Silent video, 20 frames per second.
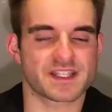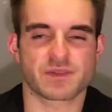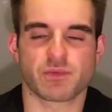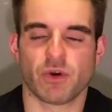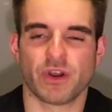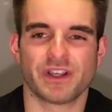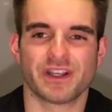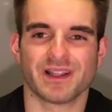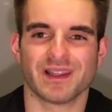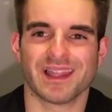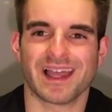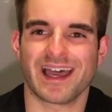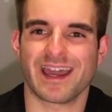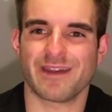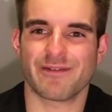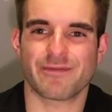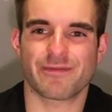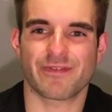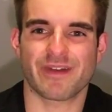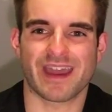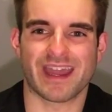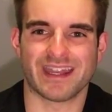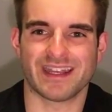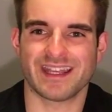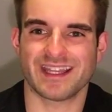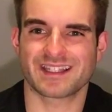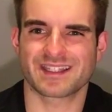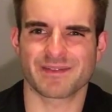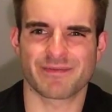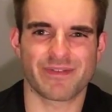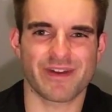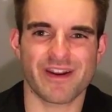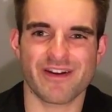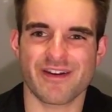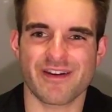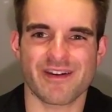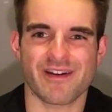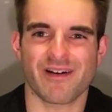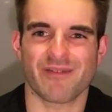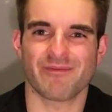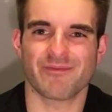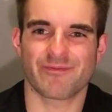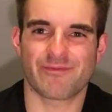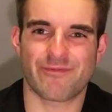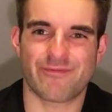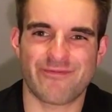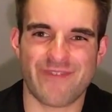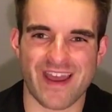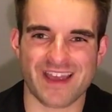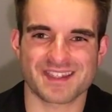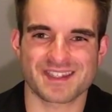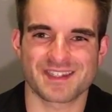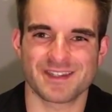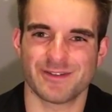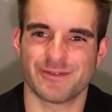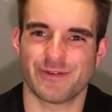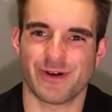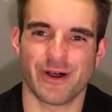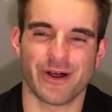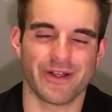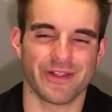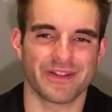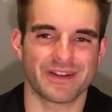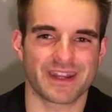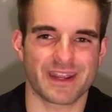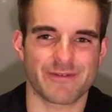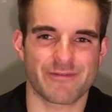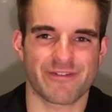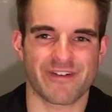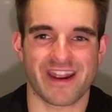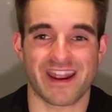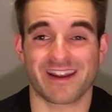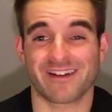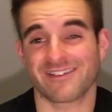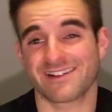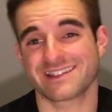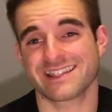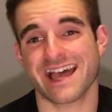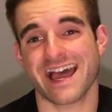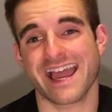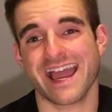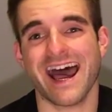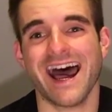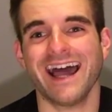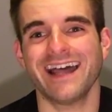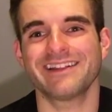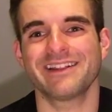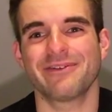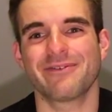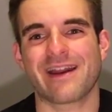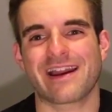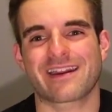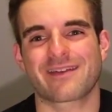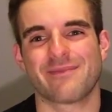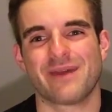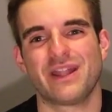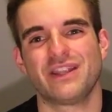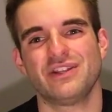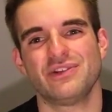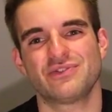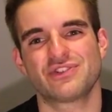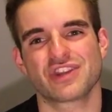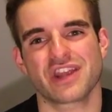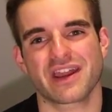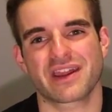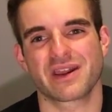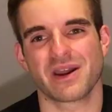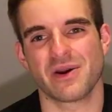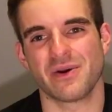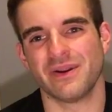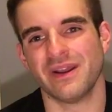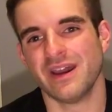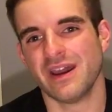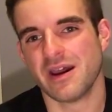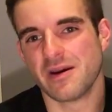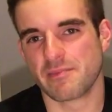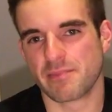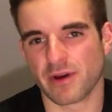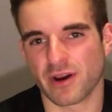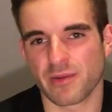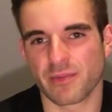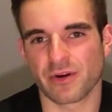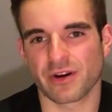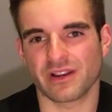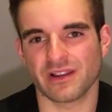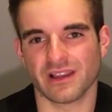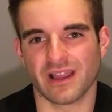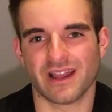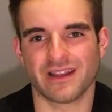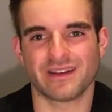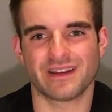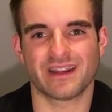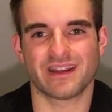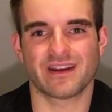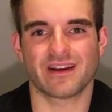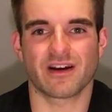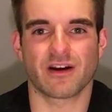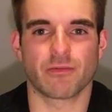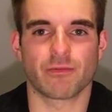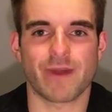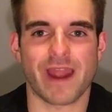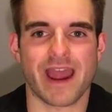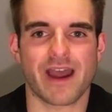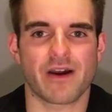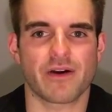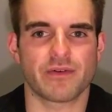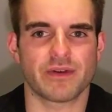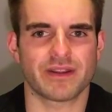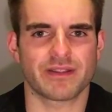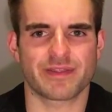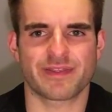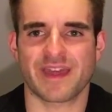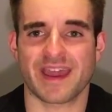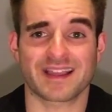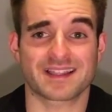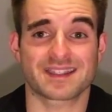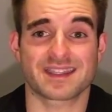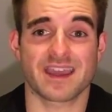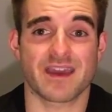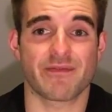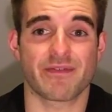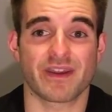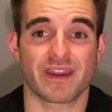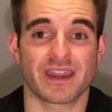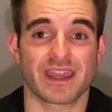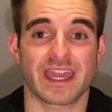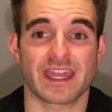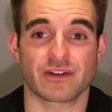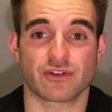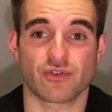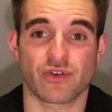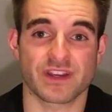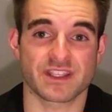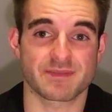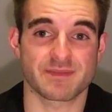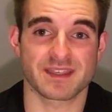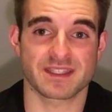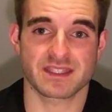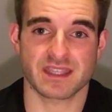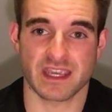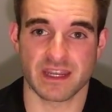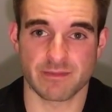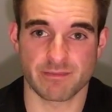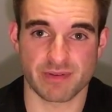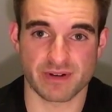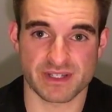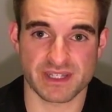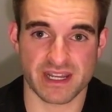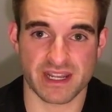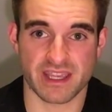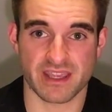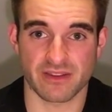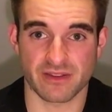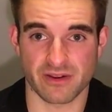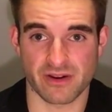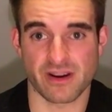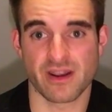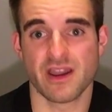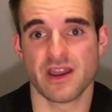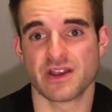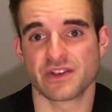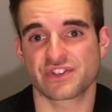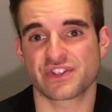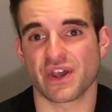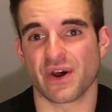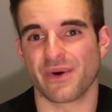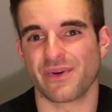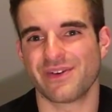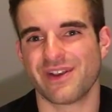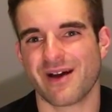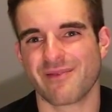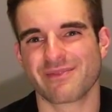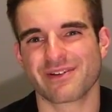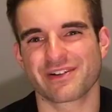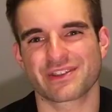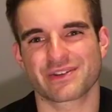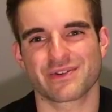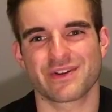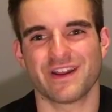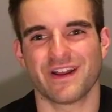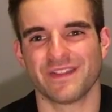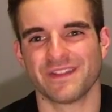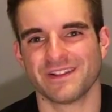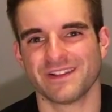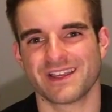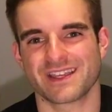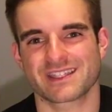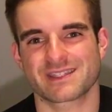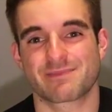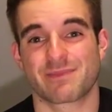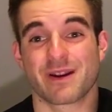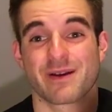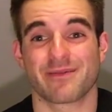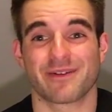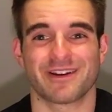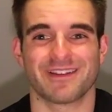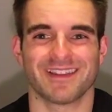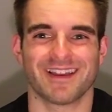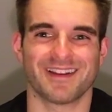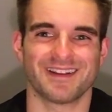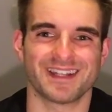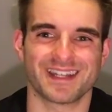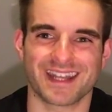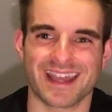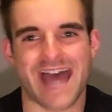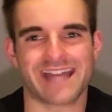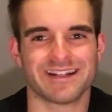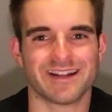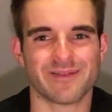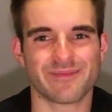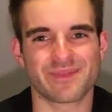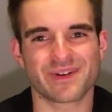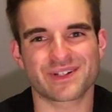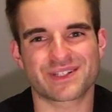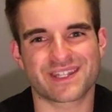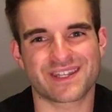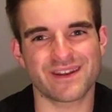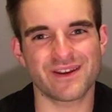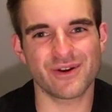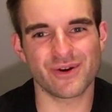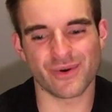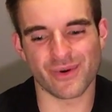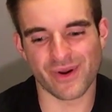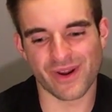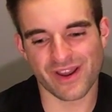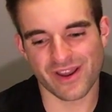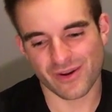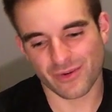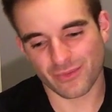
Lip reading: this one to life, and it's a very festive holiday fragrance. I highly recommend you check out Burberry London around Thanksgiving and Christmas in particular. So number 3 on the list, Burberry London. At number 2,